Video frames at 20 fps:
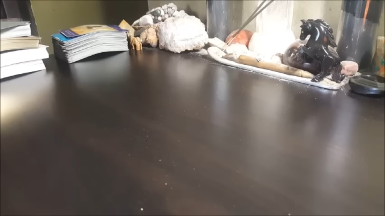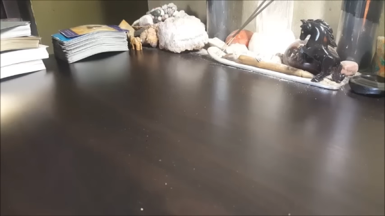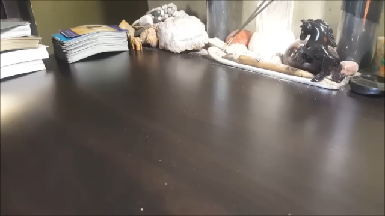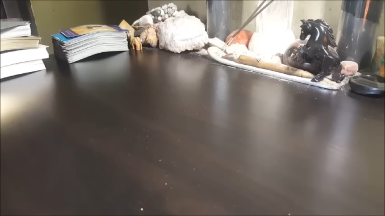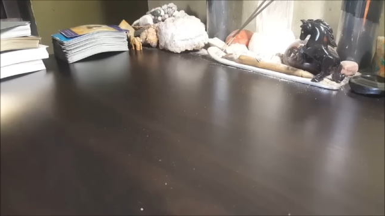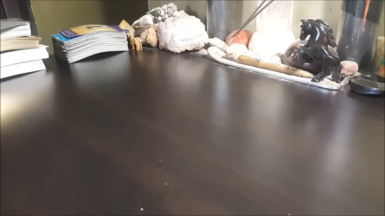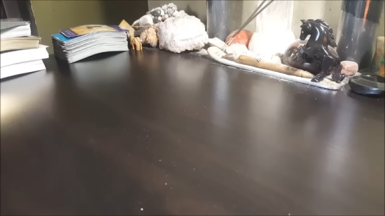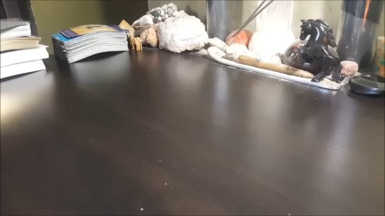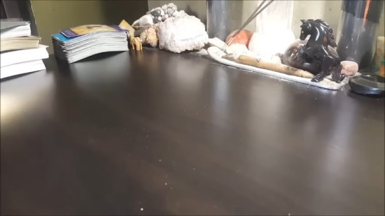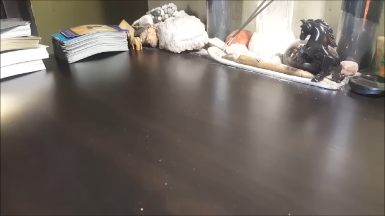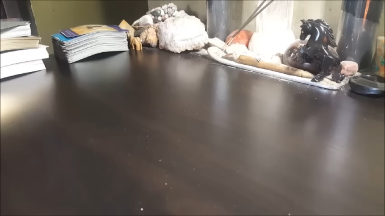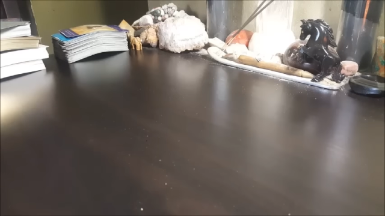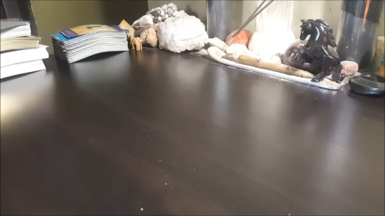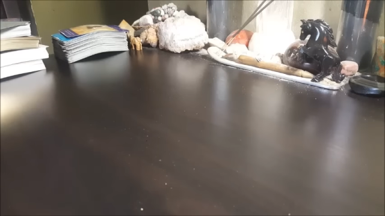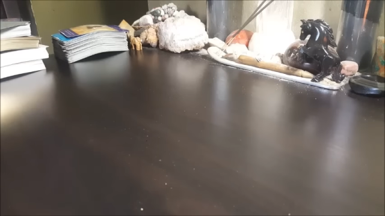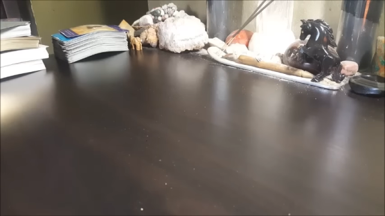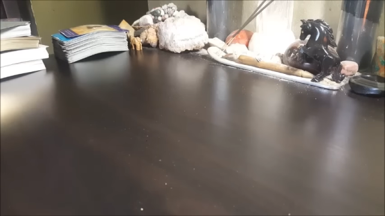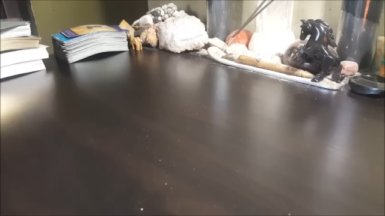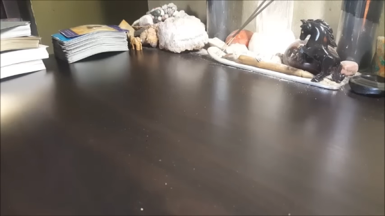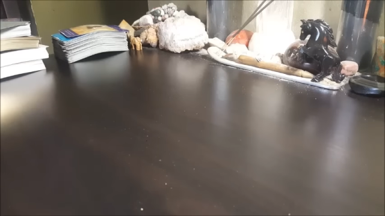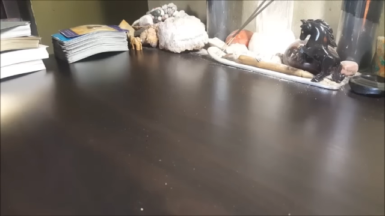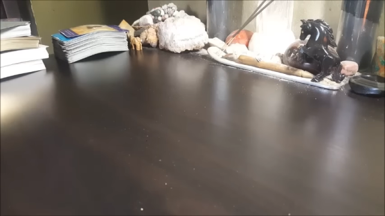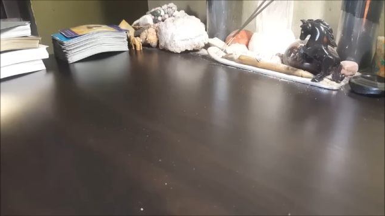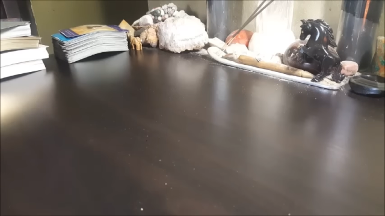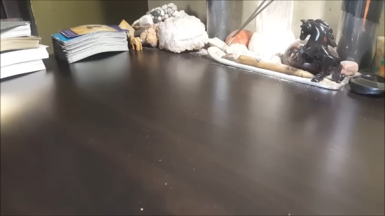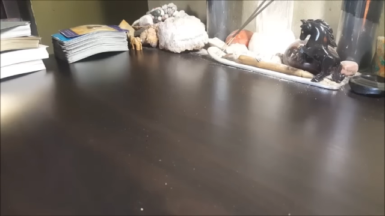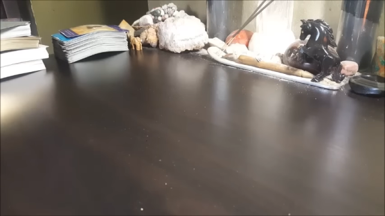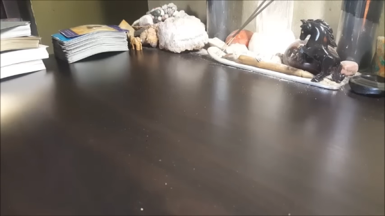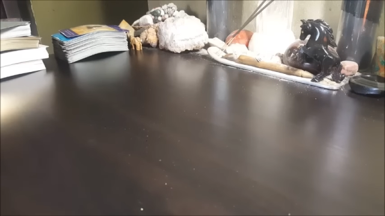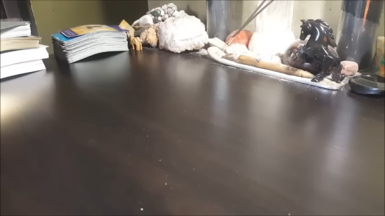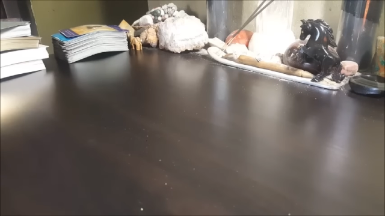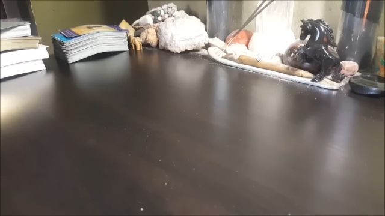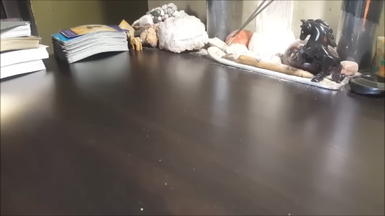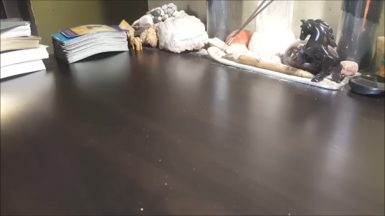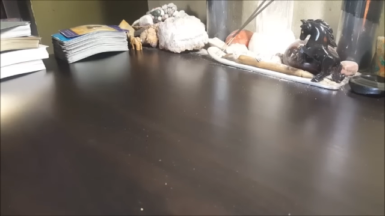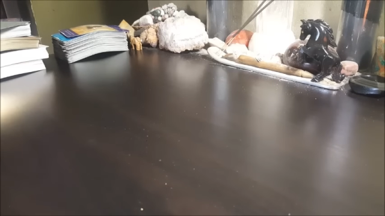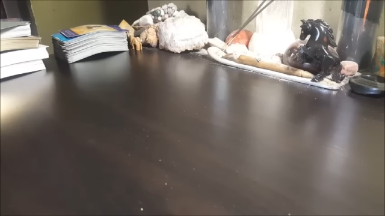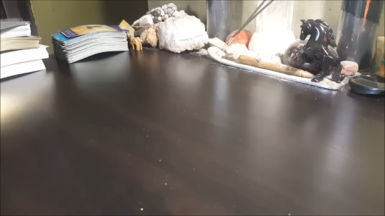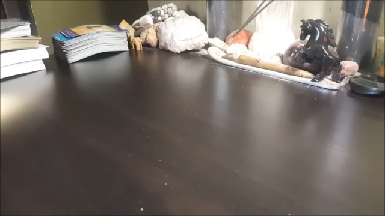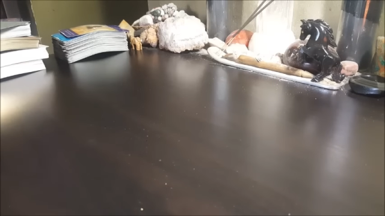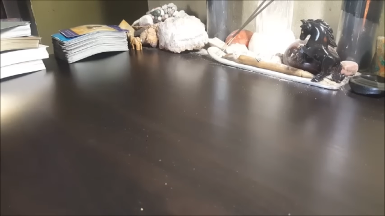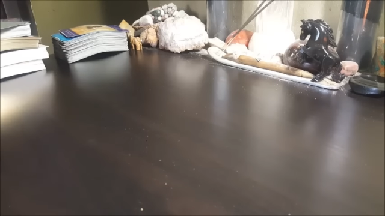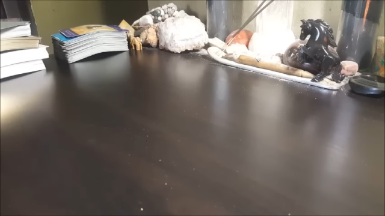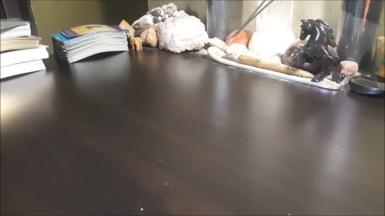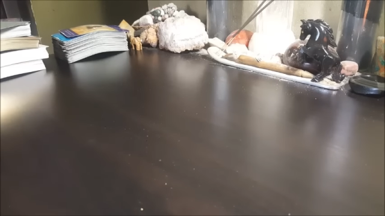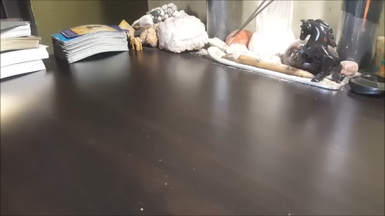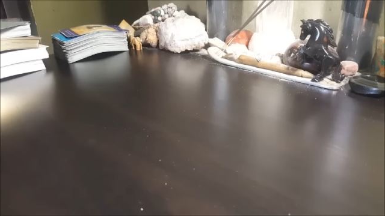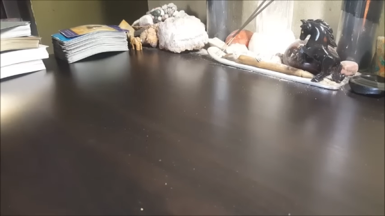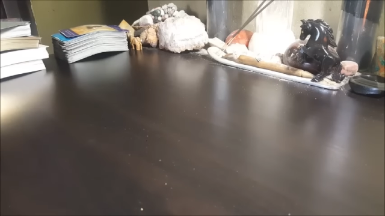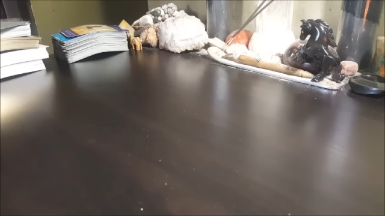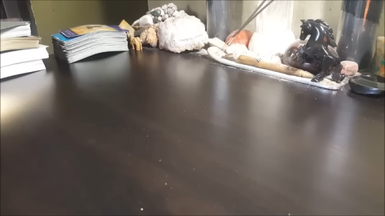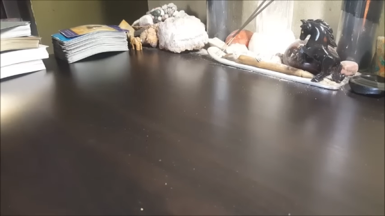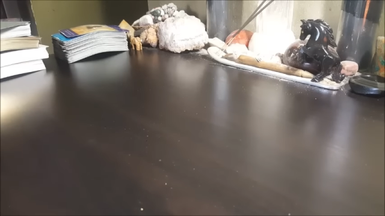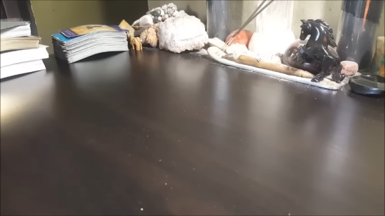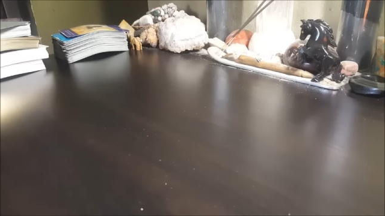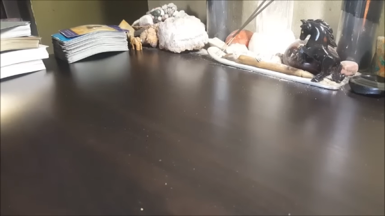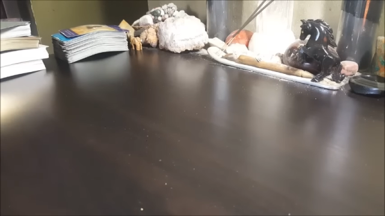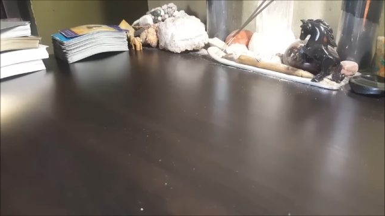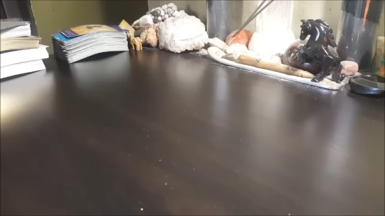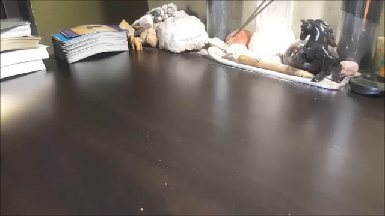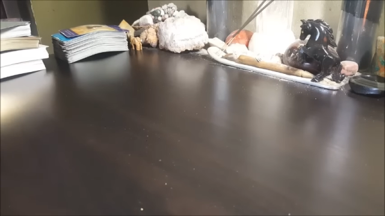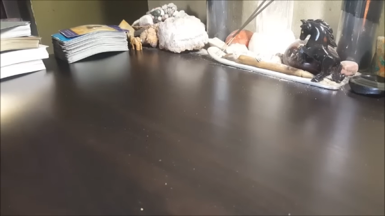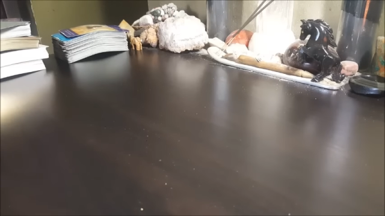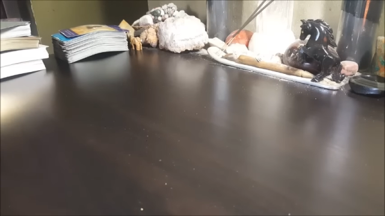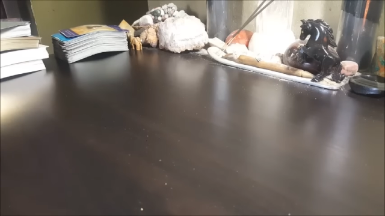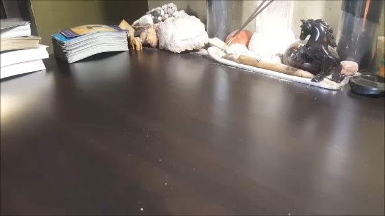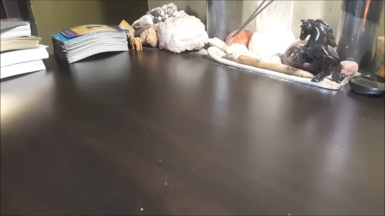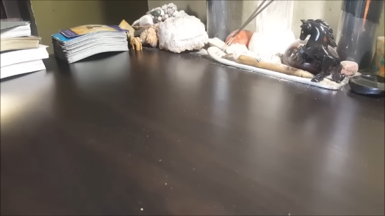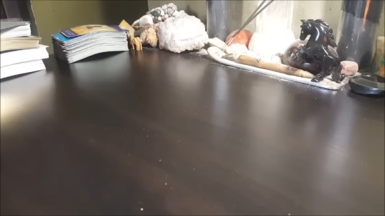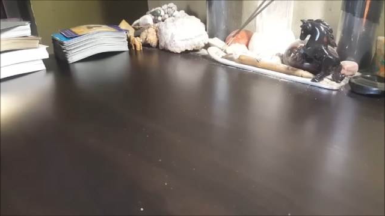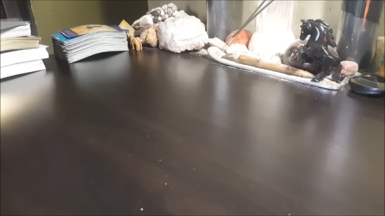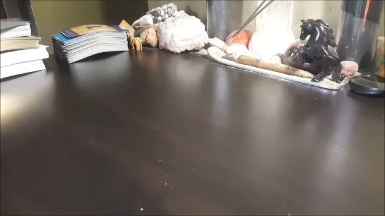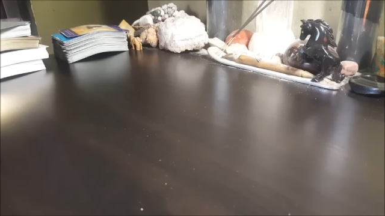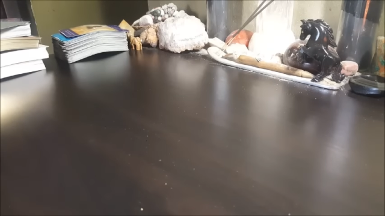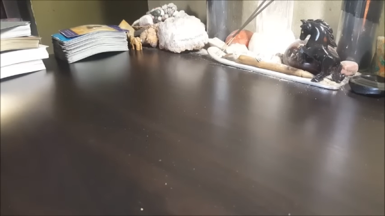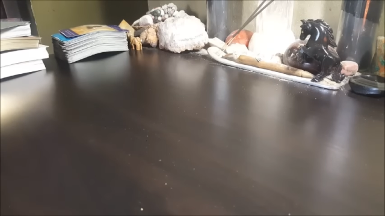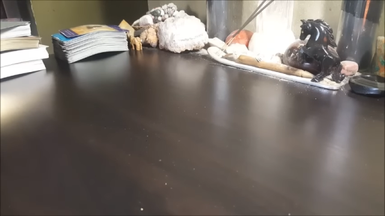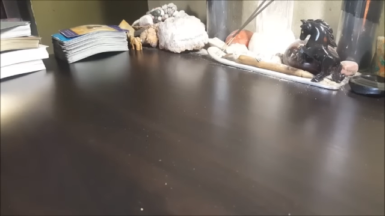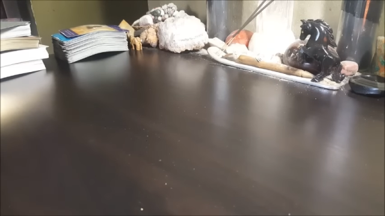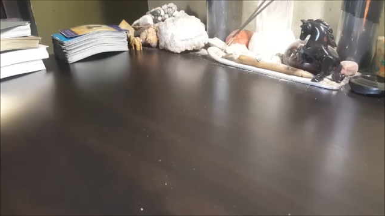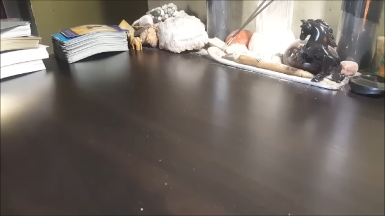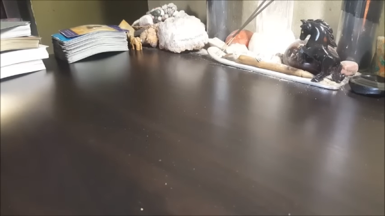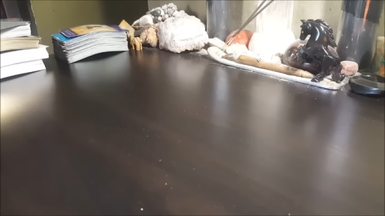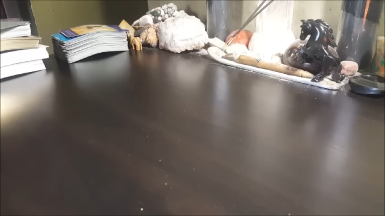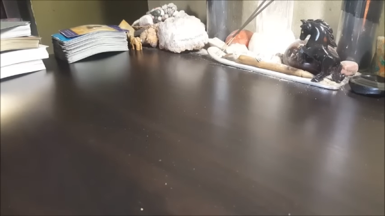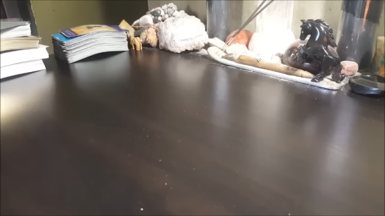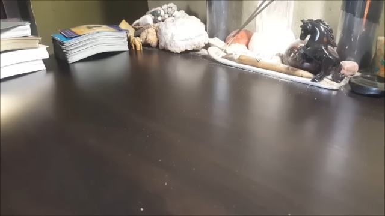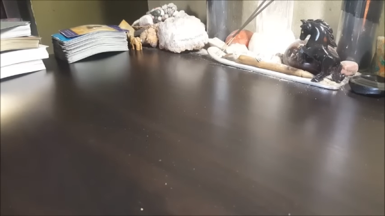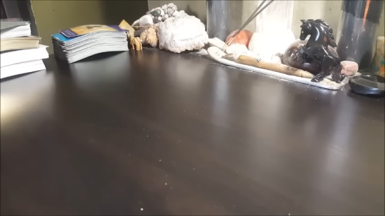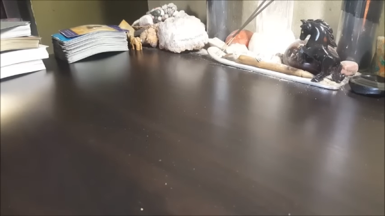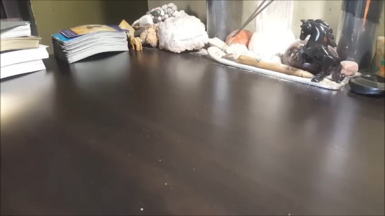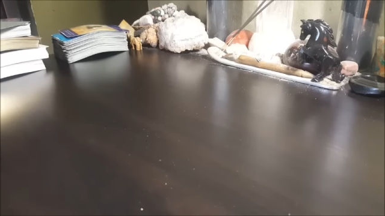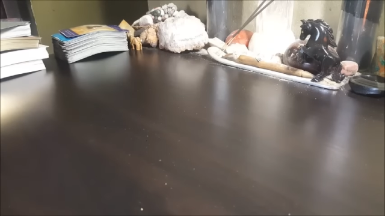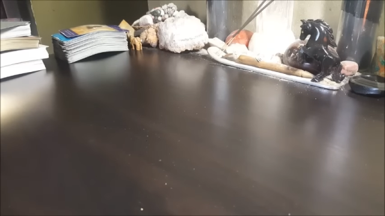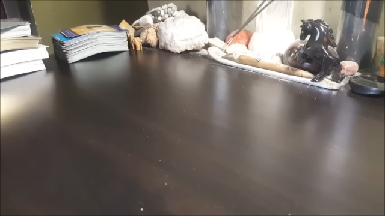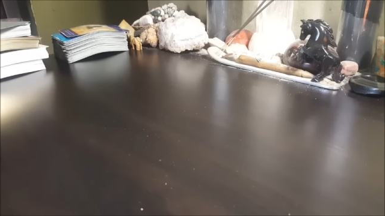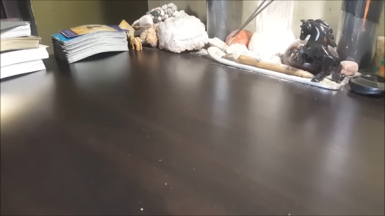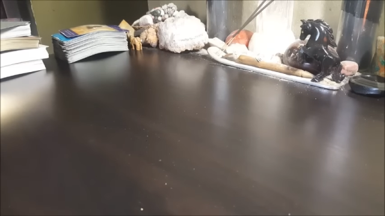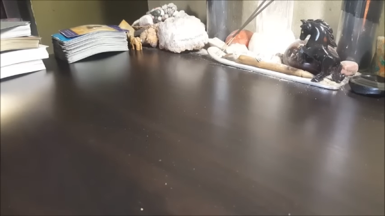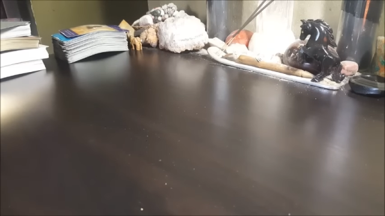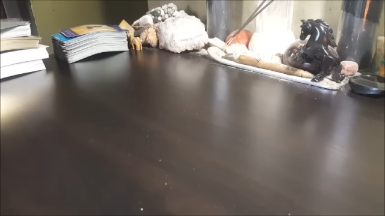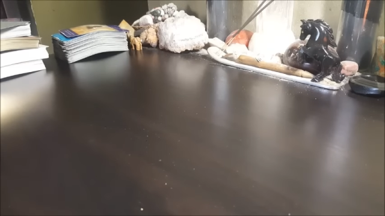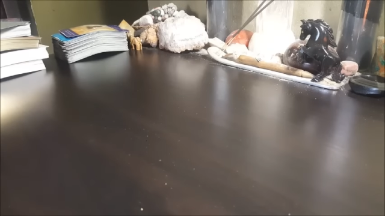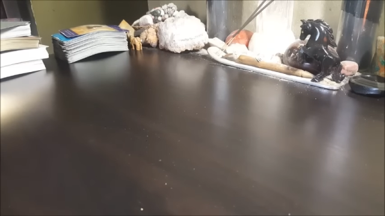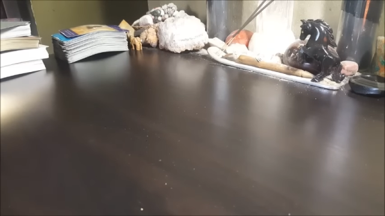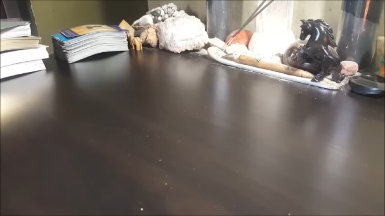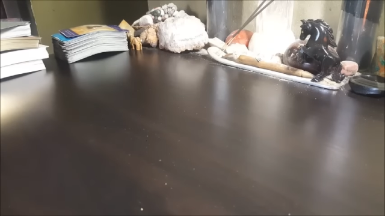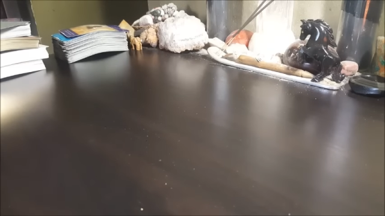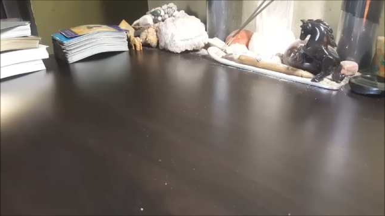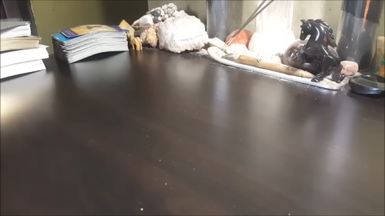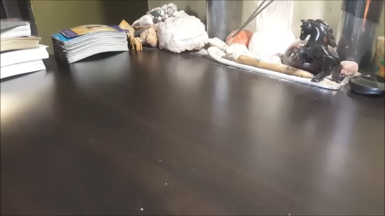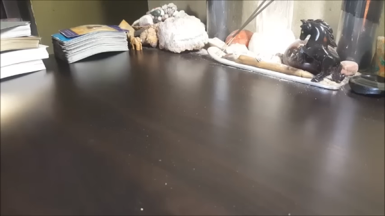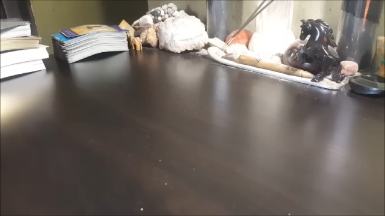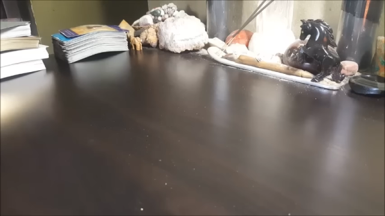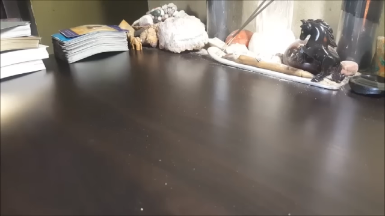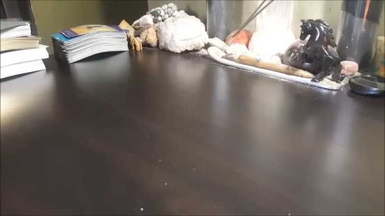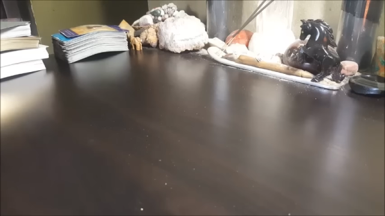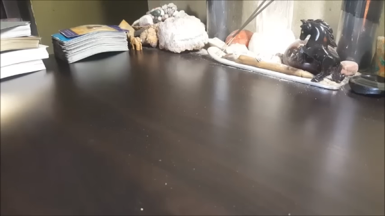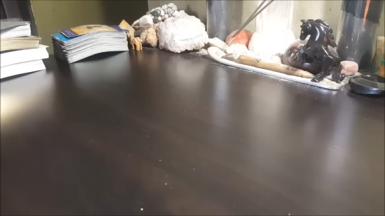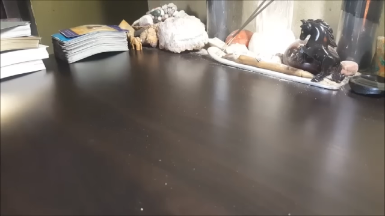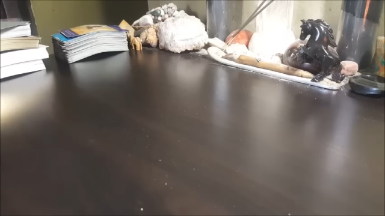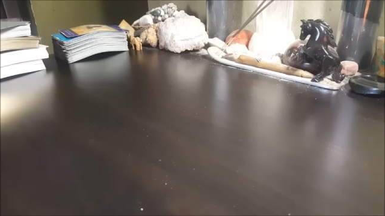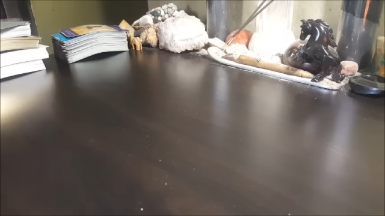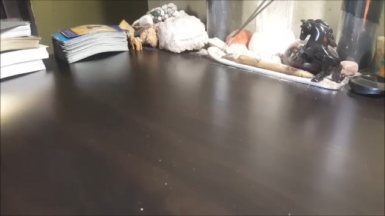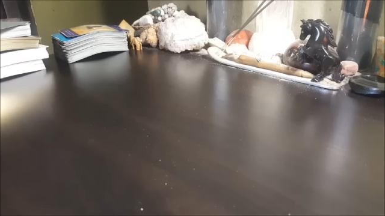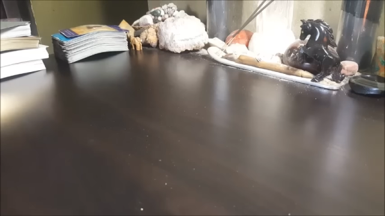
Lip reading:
[unreadable: no face in view]